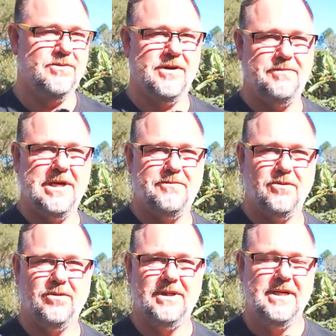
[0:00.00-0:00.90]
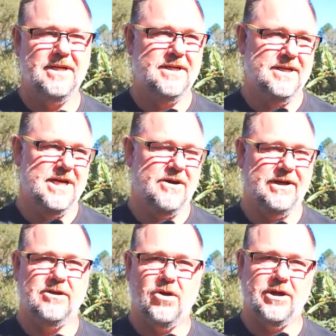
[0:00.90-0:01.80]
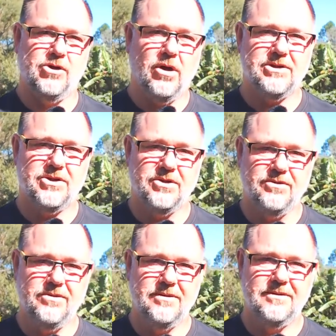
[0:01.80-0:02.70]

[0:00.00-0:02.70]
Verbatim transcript: where people are inclined not to,